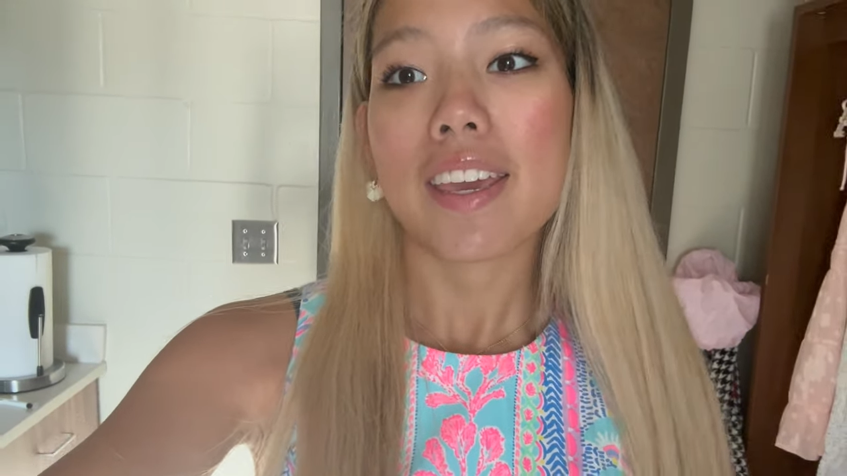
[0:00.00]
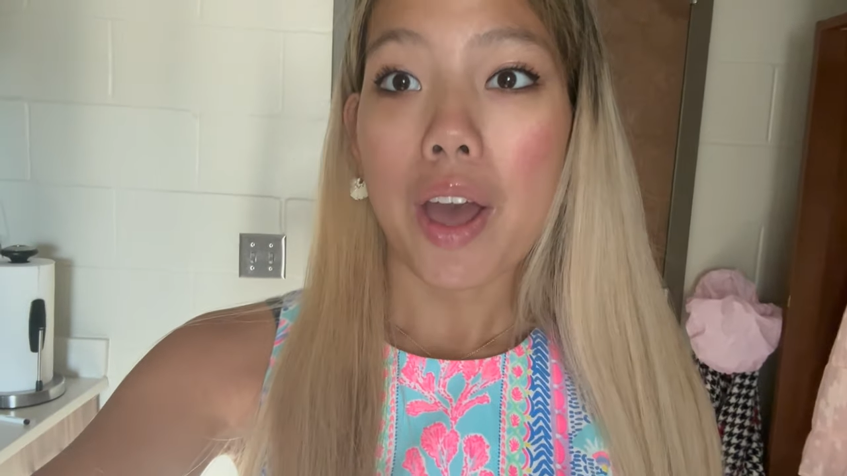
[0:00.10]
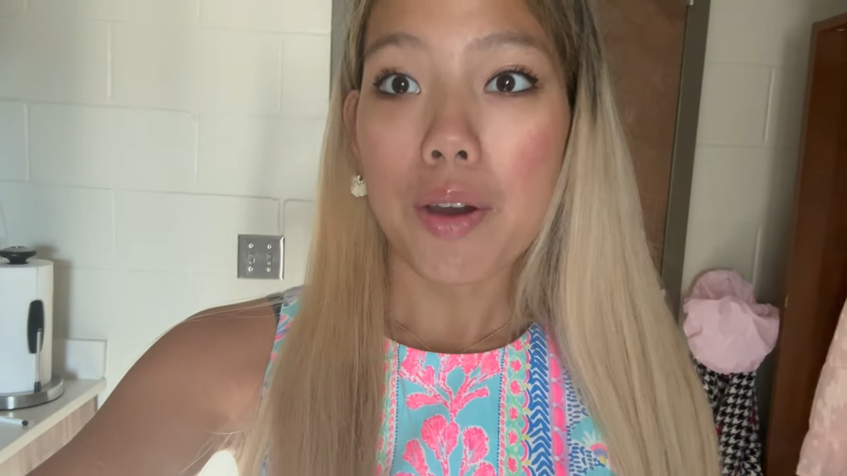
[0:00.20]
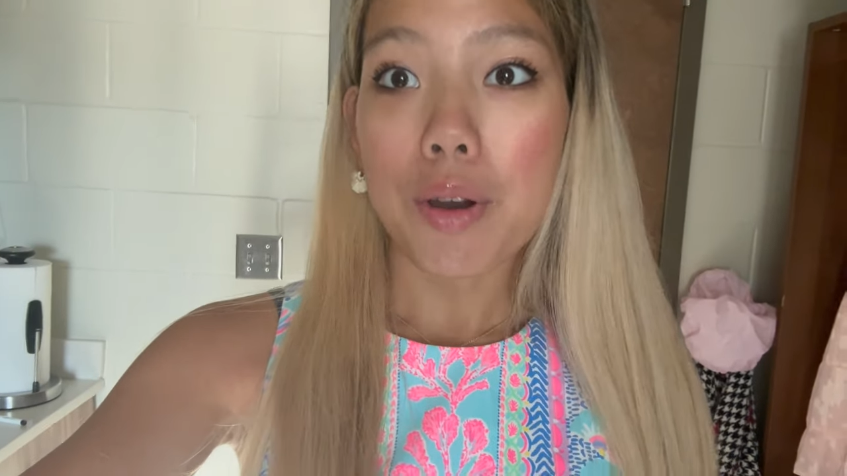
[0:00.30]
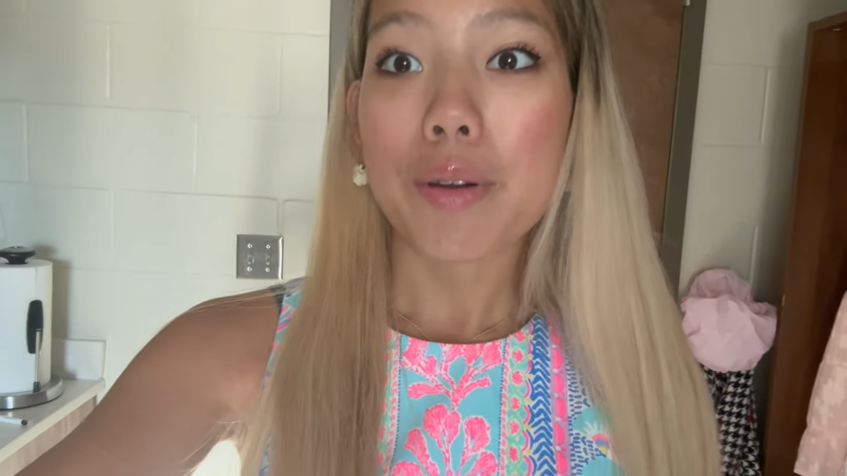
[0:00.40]

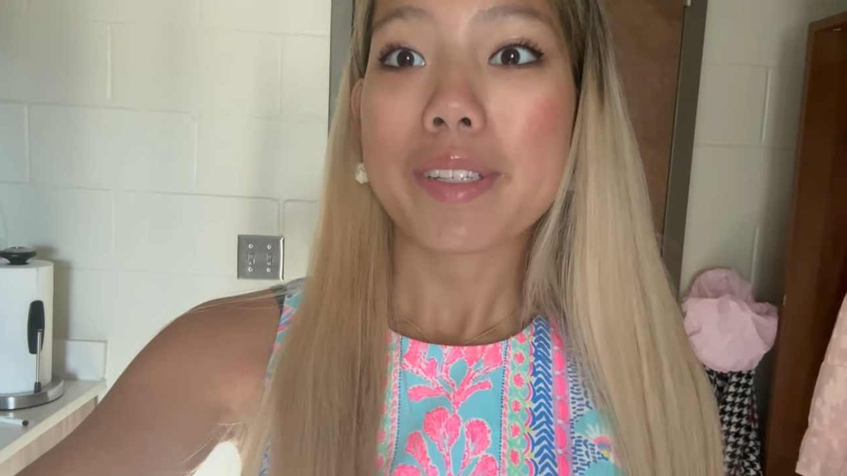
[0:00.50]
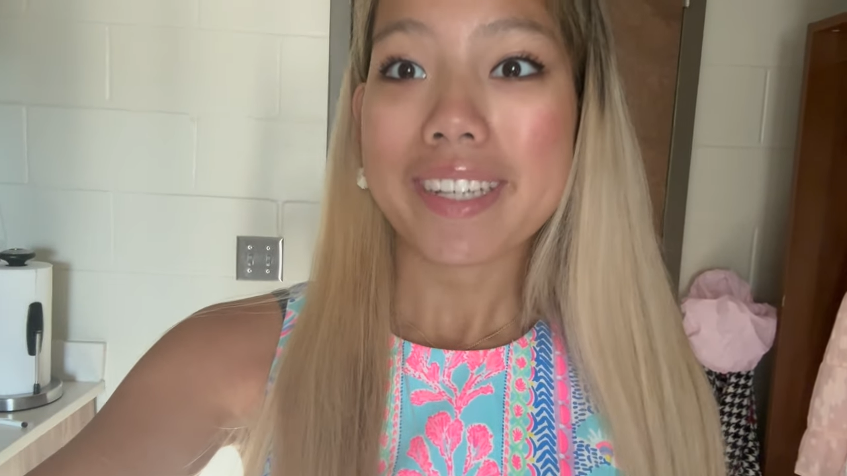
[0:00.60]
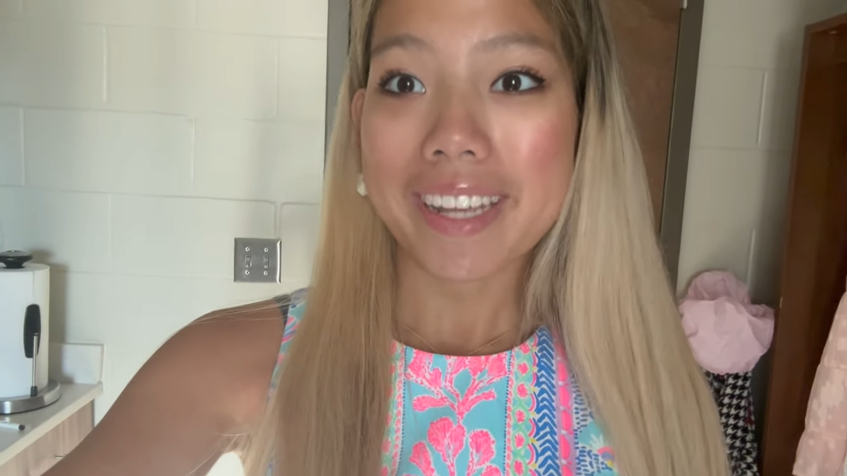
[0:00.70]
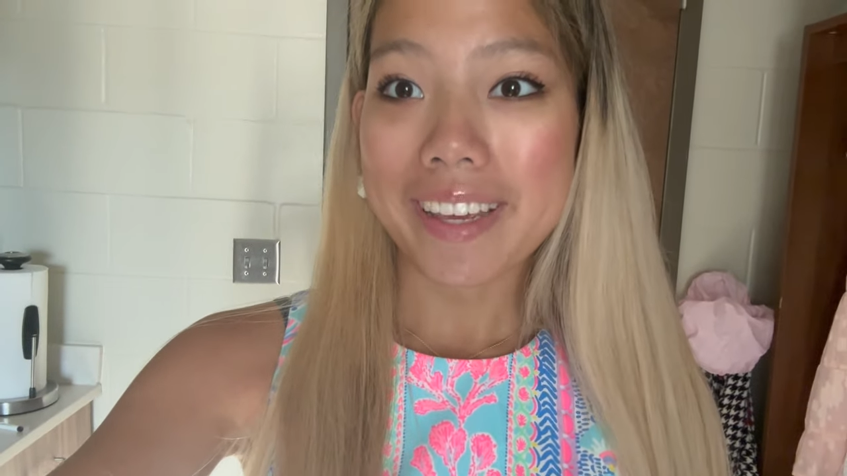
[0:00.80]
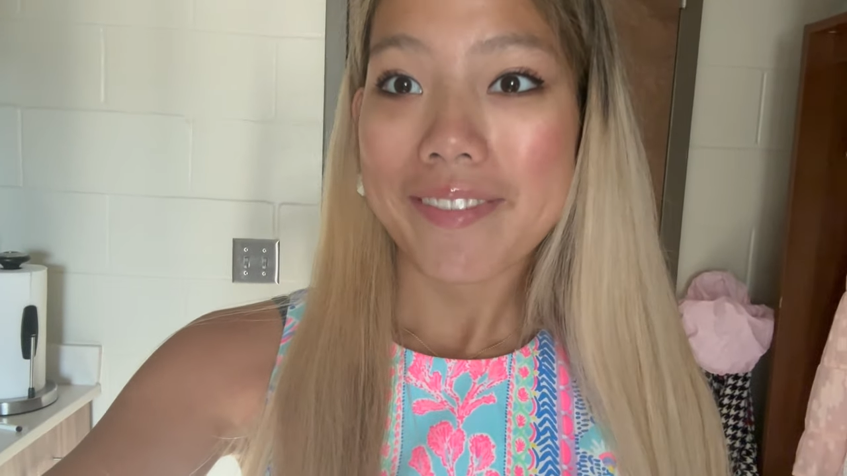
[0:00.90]

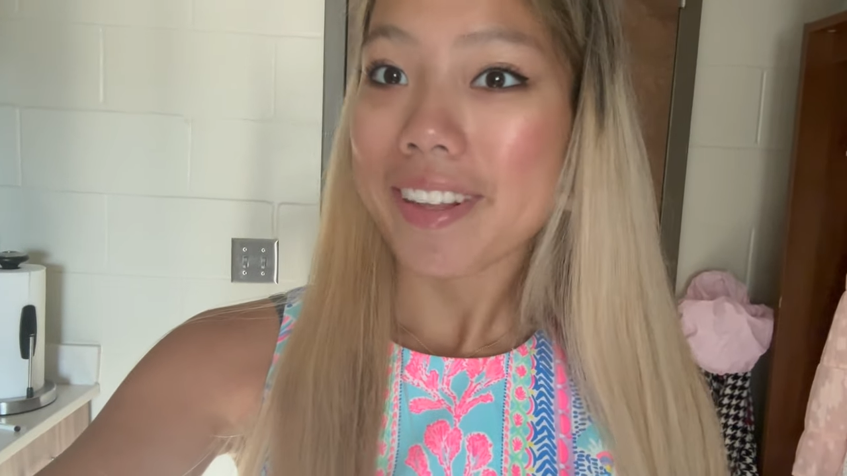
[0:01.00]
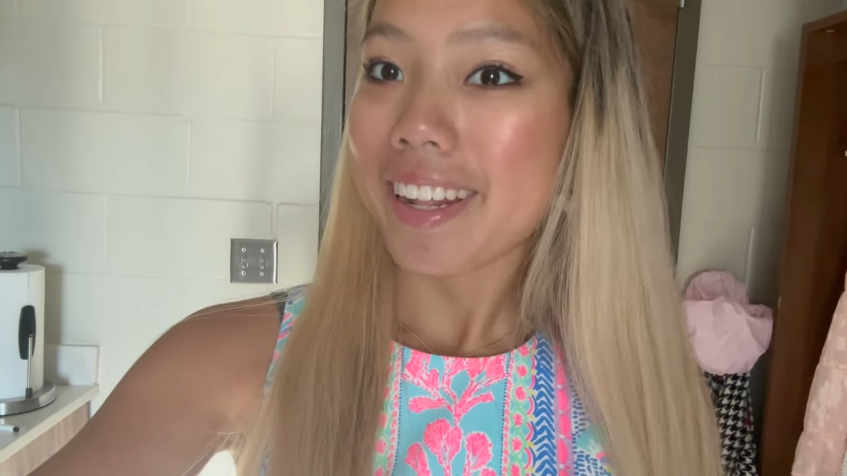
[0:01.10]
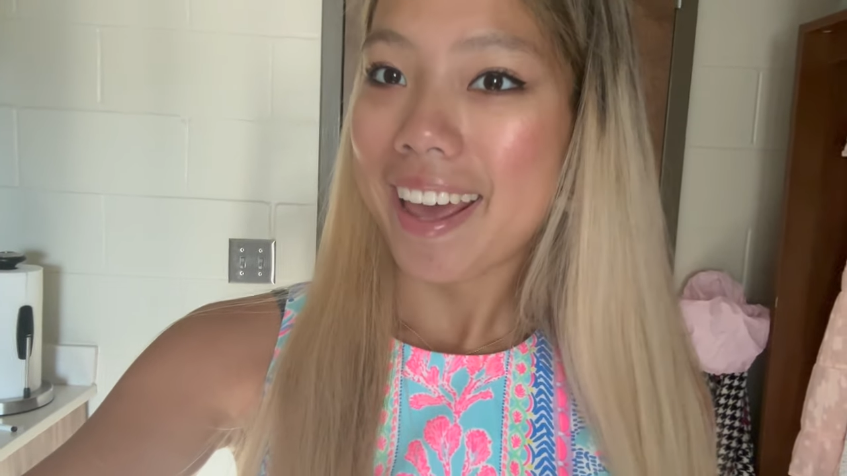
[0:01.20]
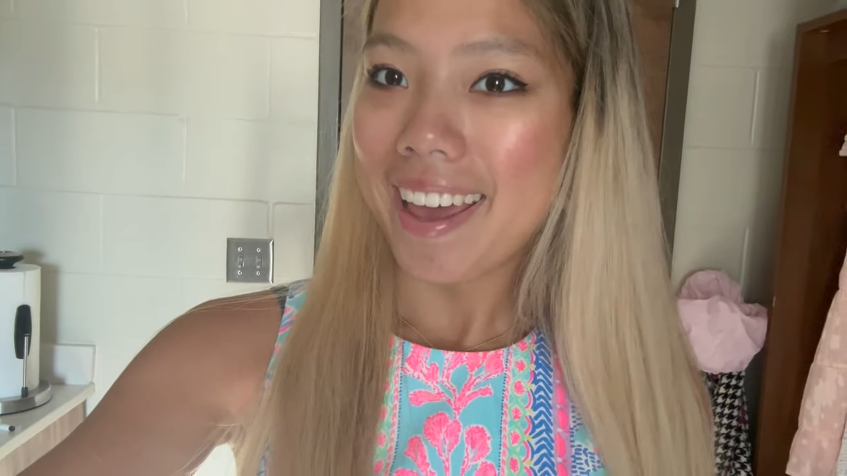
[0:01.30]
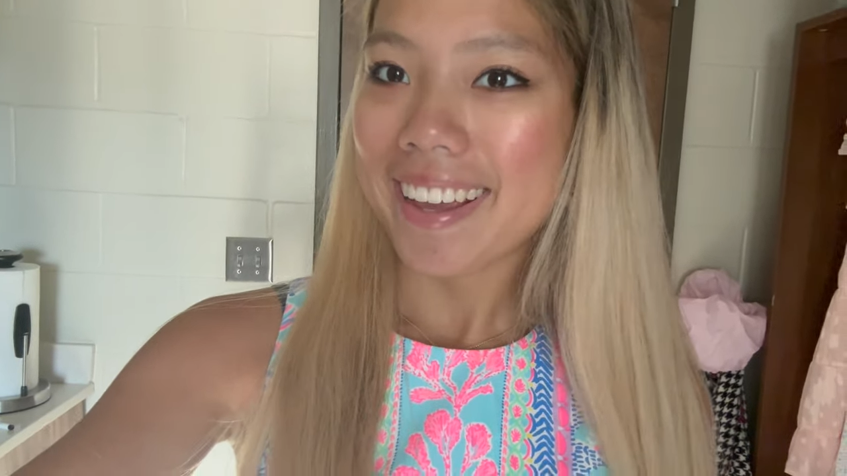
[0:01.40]
OOTD for the
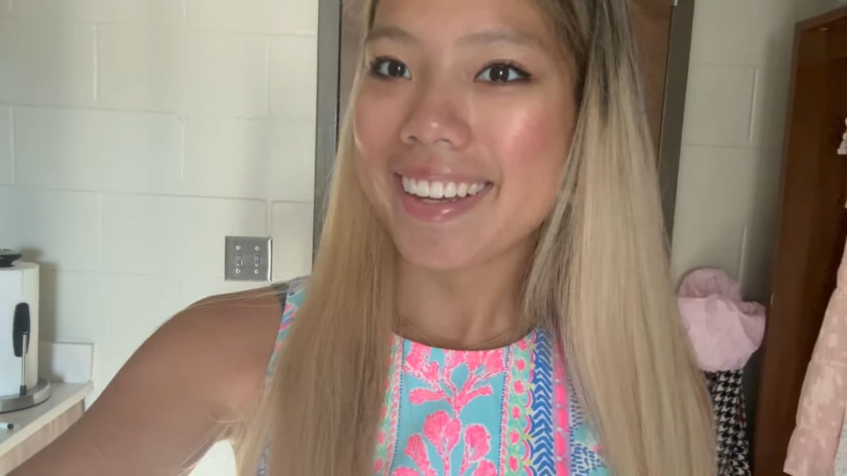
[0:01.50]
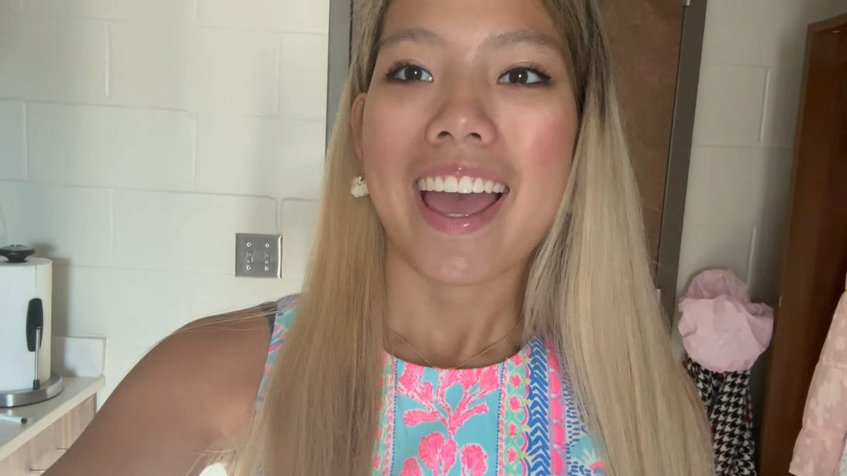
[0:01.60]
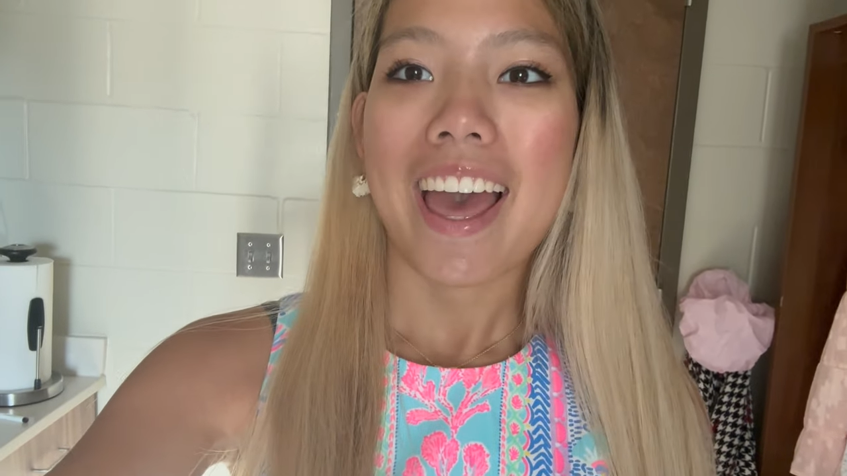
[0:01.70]
day,